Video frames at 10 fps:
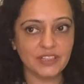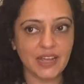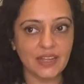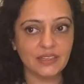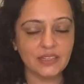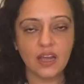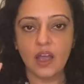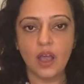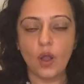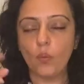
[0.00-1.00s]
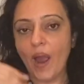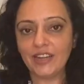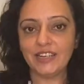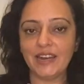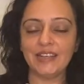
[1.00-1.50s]
sense. Why
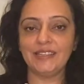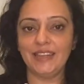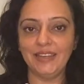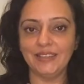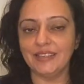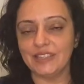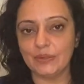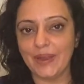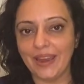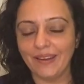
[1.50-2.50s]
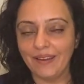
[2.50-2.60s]
didn't I see it this way?